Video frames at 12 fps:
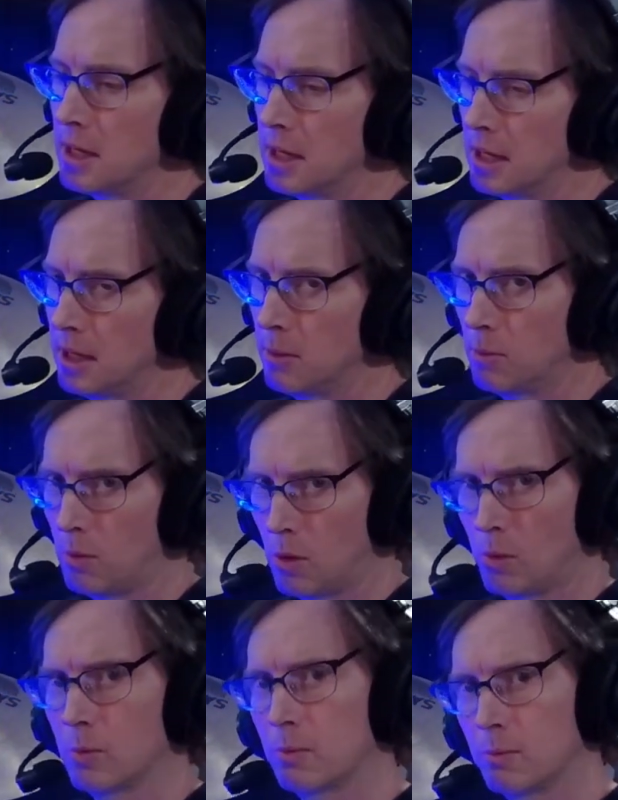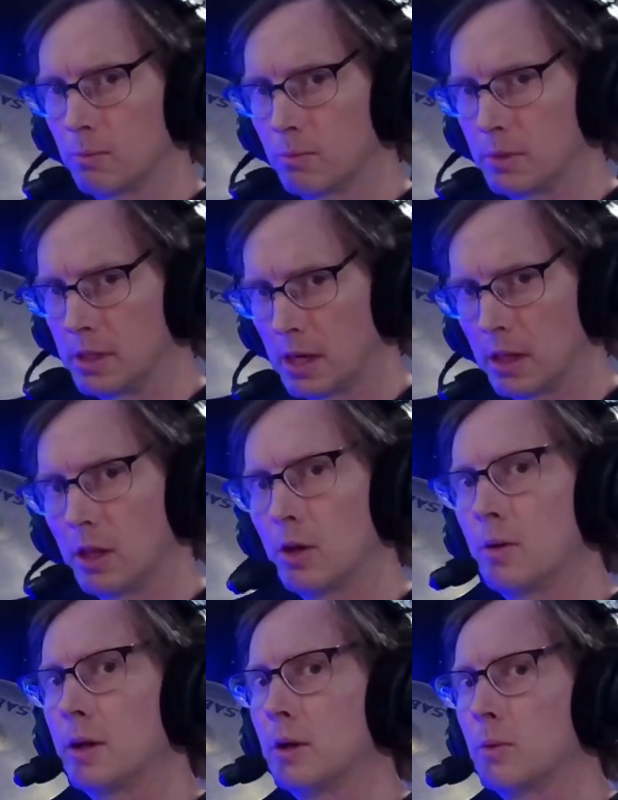it won't
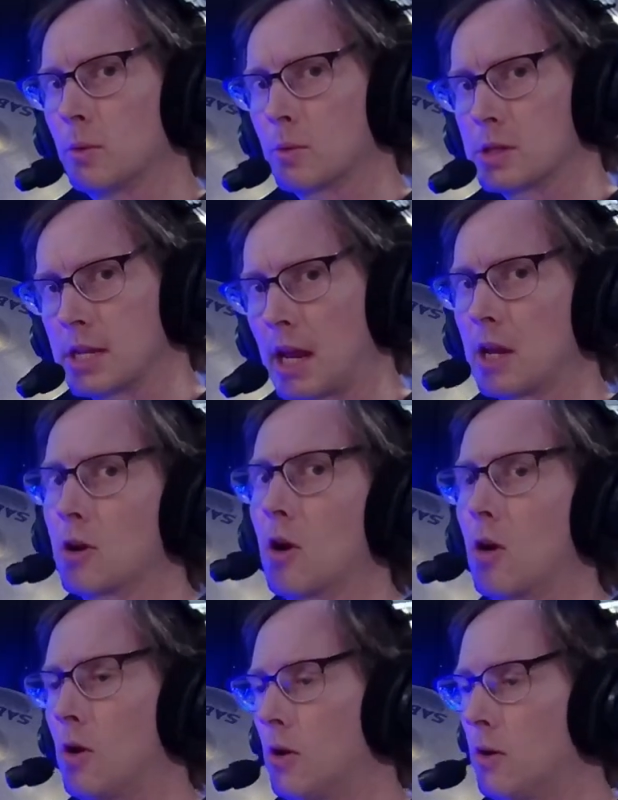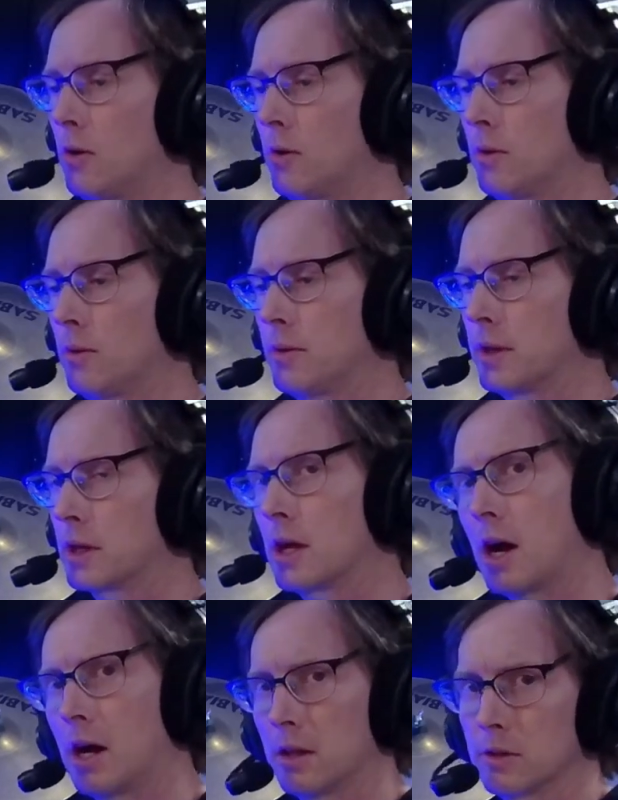yellow and it will retain all the
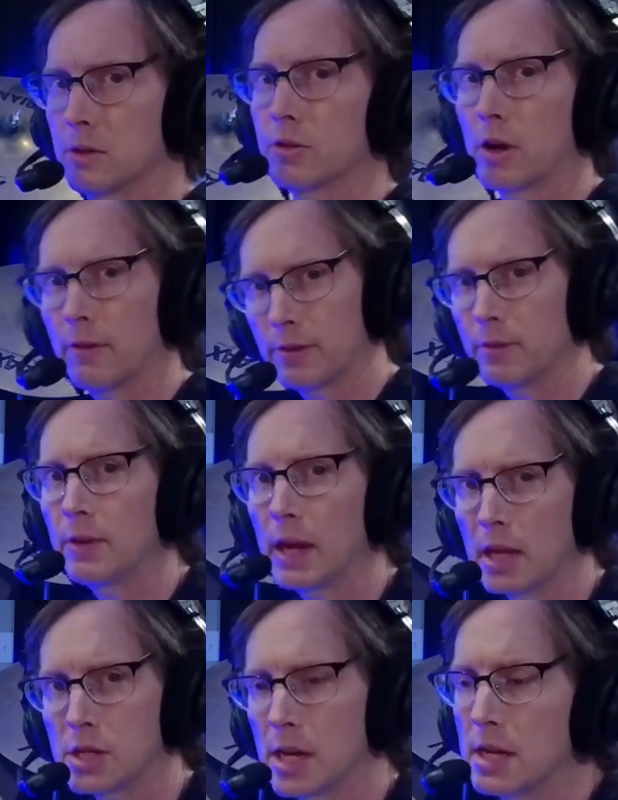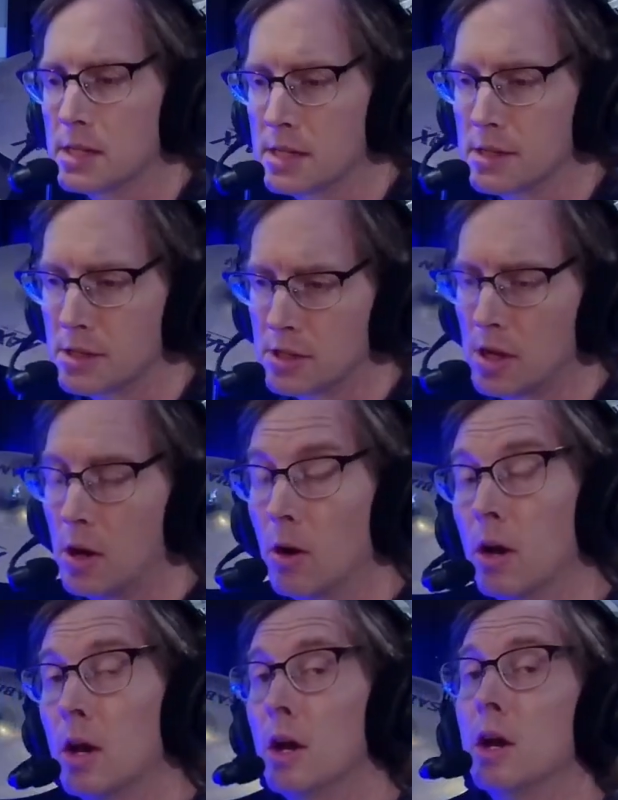colors off the VHSs. So
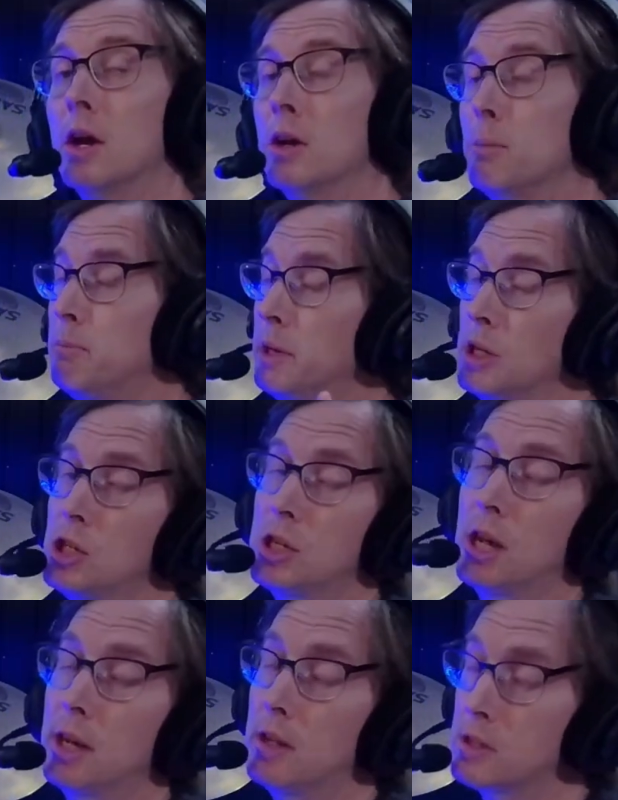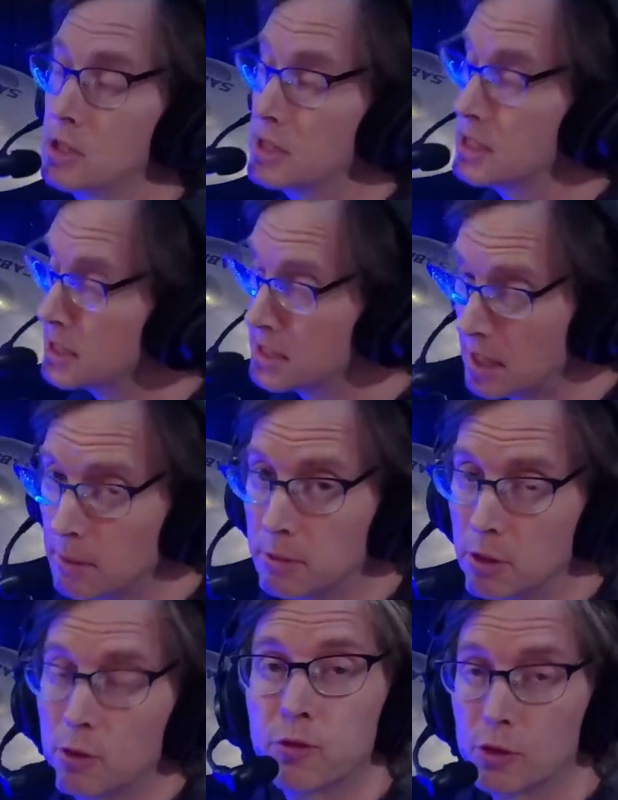big shout out to
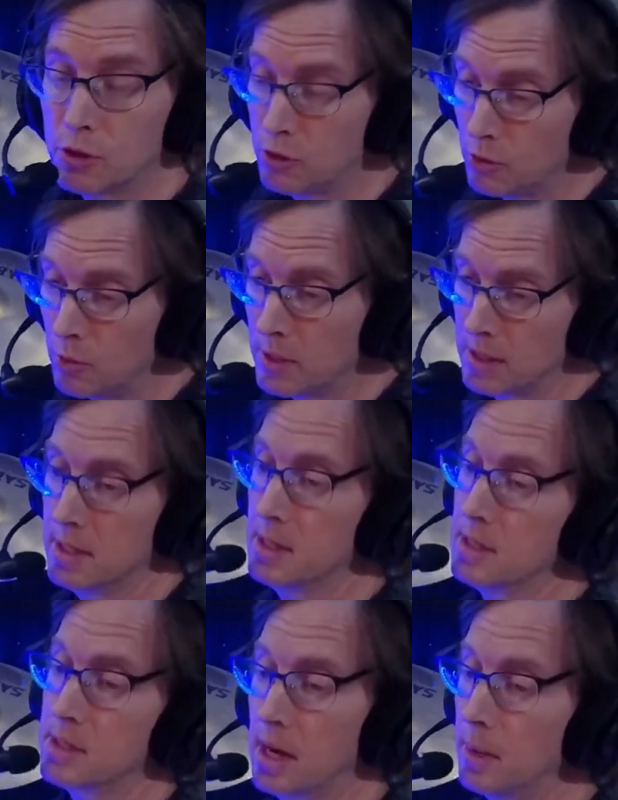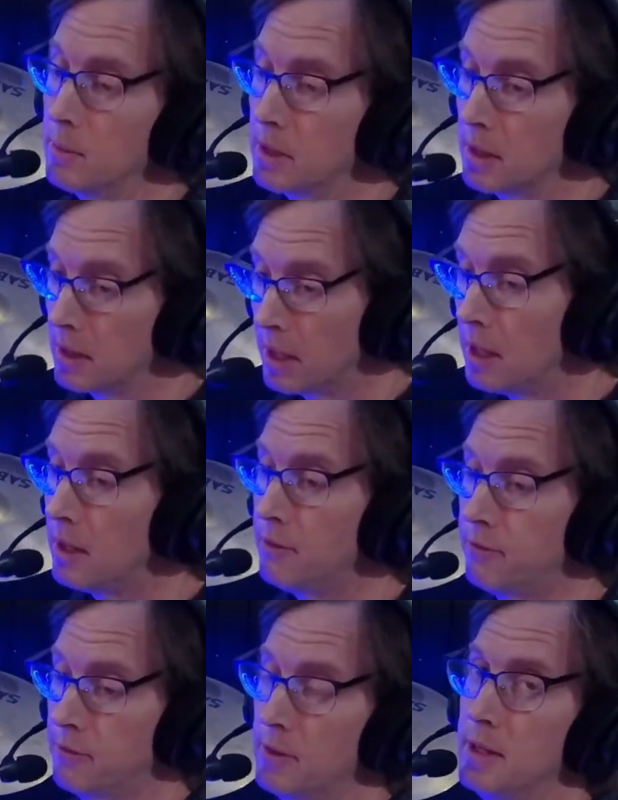DW for doing this. I would love
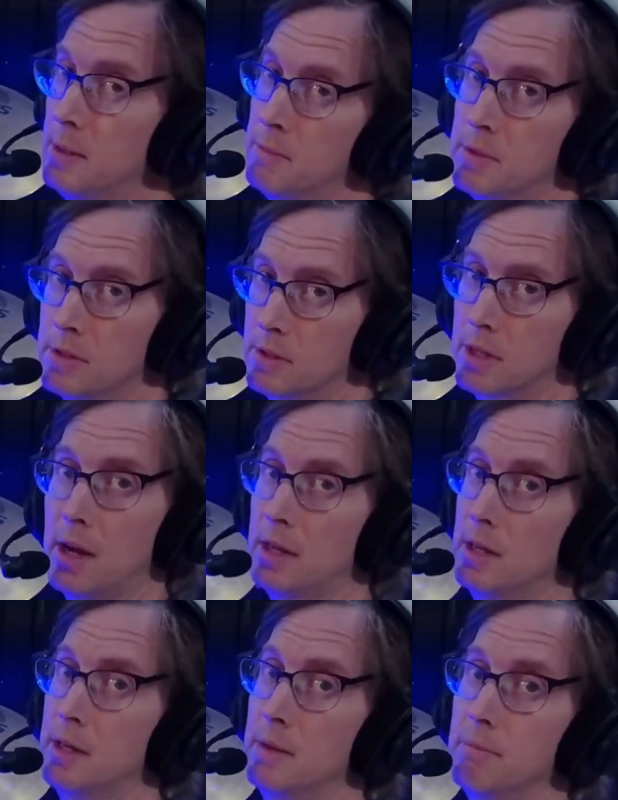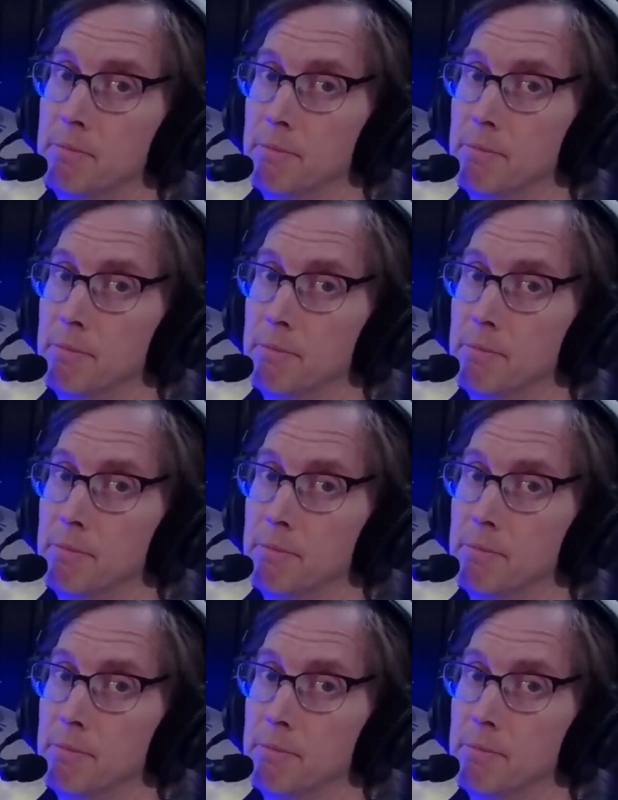for them to kind of